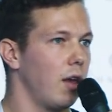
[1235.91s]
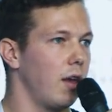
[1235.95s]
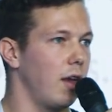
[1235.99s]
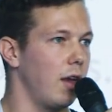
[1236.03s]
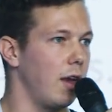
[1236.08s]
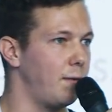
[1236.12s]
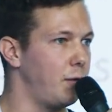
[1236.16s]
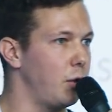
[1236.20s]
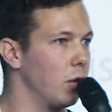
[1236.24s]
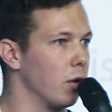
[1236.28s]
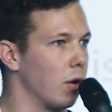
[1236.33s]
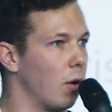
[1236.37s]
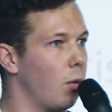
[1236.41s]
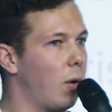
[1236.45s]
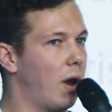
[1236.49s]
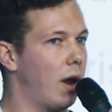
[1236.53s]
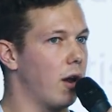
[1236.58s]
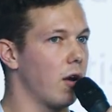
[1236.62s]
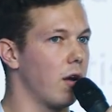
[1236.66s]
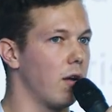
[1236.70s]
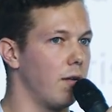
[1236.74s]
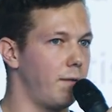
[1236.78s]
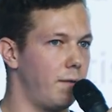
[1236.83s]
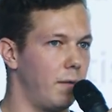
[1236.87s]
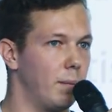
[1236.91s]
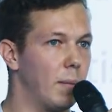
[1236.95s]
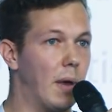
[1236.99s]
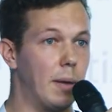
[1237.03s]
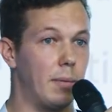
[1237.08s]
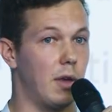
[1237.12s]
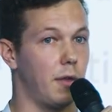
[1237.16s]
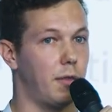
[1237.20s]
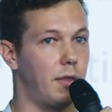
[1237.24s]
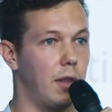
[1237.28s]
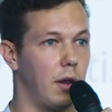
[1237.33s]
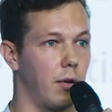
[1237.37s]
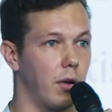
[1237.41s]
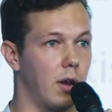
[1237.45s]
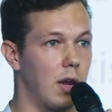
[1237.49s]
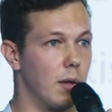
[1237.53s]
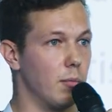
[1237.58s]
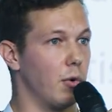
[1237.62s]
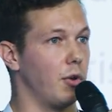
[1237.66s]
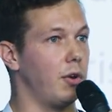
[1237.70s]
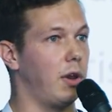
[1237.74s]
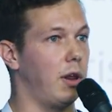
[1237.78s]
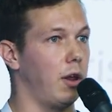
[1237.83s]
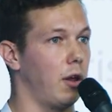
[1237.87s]
If you're aware of maybe Ethereum
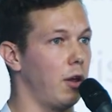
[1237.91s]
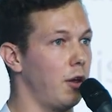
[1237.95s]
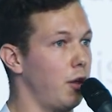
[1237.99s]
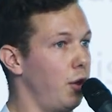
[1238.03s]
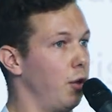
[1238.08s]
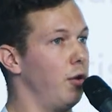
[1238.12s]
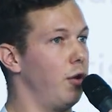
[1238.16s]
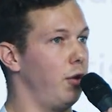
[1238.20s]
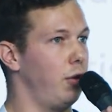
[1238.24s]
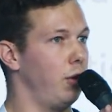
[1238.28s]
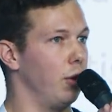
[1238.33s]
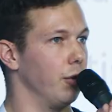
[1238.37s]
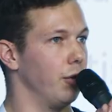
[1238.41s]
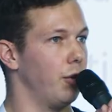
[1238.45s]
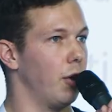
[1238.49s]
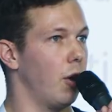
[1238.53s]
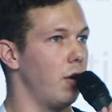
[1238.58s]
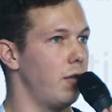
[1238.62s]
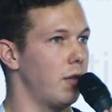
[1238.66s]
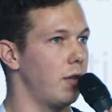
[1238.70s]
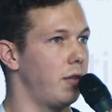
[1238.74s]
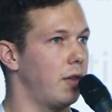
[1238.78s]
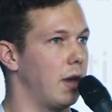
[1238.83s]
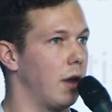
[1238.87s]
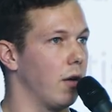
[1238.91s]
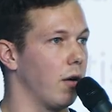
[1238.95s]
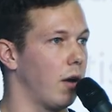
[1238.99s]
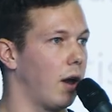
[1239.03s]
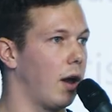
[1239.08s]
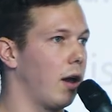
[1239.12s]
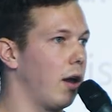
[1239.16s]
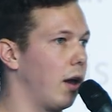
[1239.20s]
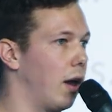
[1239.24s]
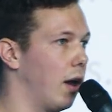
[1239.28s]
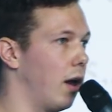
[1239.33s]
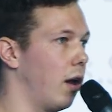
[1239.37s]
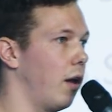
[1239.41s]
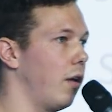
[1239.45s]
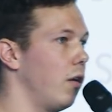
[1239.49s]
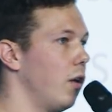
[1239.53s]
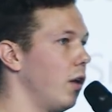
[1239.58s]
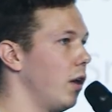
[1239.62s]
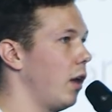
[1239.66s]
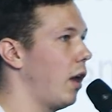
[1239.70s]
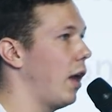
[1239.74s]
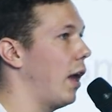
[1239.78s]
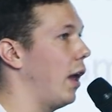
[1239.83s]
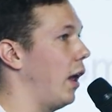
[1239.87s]
or Neo, you'll know that there are
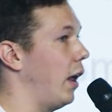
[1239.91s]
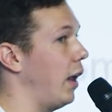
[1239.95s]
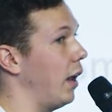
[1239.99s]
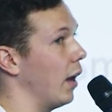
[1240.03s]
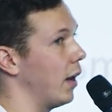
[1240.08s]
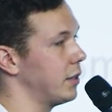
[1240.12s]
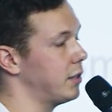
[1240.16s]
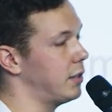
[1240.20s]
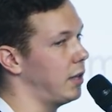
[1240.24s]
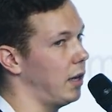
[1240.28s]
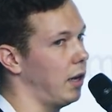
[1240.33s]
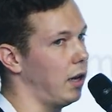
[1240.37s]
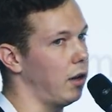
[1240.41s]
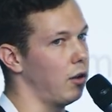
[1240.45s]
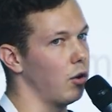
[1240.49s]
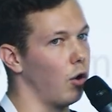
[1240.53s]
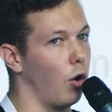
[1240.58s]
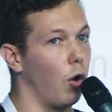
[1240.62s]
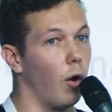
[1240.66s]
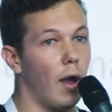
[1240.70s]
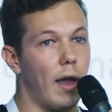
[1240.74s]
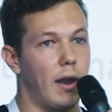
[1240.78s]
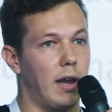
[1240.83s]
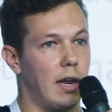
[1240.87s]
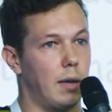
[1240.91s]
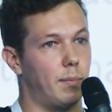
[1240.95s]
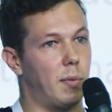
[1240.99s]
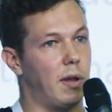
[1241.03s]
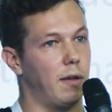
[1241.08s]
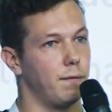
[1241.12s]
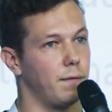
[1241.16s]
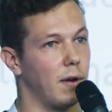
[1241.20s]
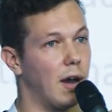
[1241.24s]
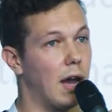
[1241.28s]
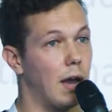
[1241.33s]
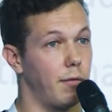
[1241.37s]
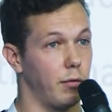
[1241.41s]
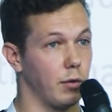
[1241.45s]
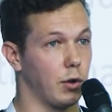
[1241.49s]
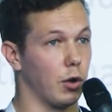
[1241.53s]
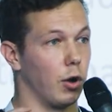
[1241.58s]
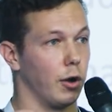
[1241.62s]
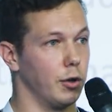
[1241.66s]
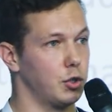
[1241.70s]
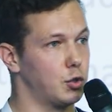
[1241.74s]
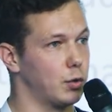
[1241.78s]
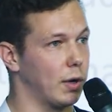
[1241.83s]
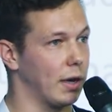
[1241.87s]
ERC or NEP5
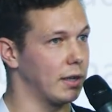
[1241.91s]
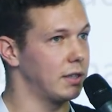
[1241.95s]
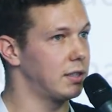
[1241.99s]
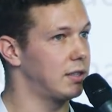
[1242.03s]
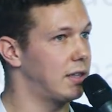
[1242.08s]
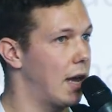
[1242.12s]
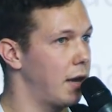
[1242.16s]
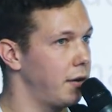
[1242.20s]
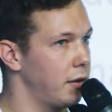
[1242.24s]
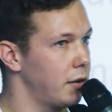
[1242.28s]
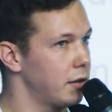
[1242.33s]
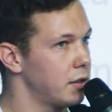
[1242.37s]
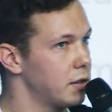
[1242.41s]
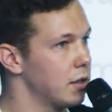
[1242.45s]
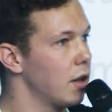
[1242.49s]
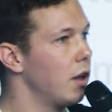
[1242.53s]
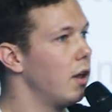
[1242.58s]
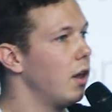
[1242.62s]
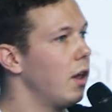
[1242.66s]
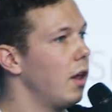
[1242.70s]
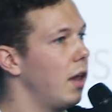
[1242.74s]
contract standards.